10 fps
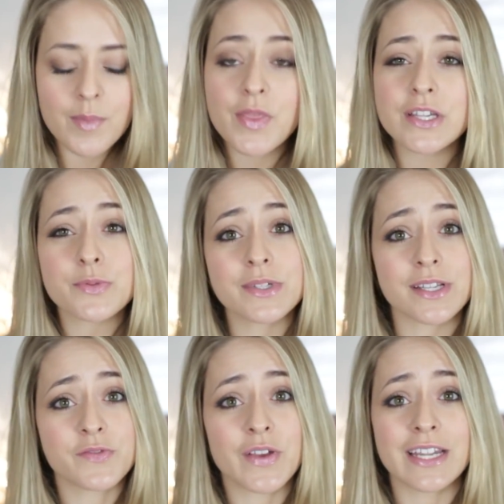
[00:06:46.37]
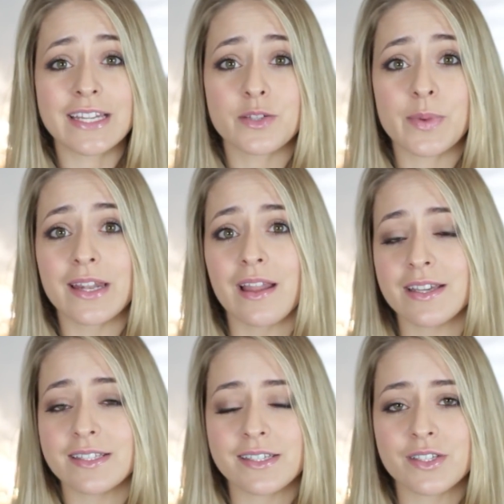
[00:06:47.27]
This one does feel a little bit
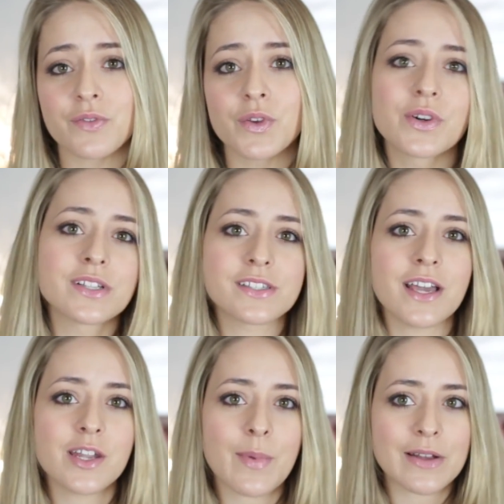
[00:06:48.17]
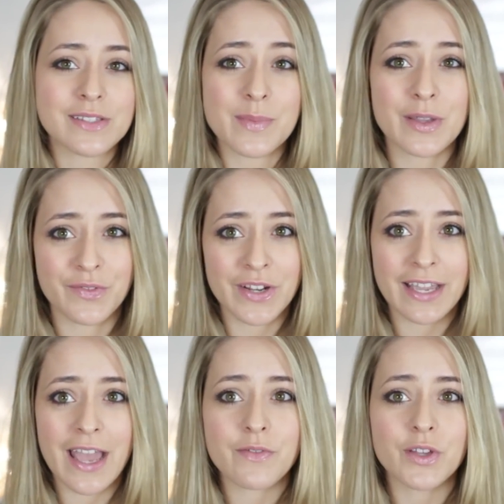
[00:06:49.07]
lighter, so if you're concerned about something
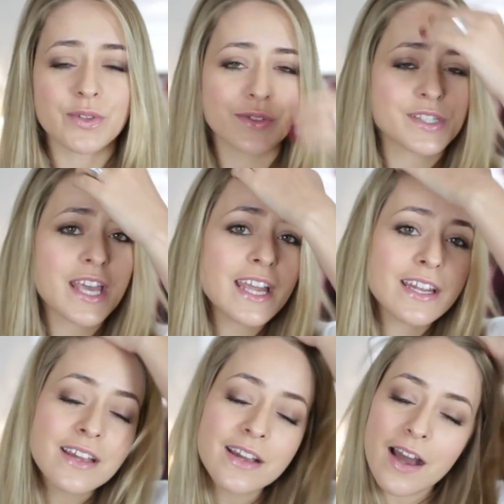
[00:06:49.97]
feeling heavy on your skin,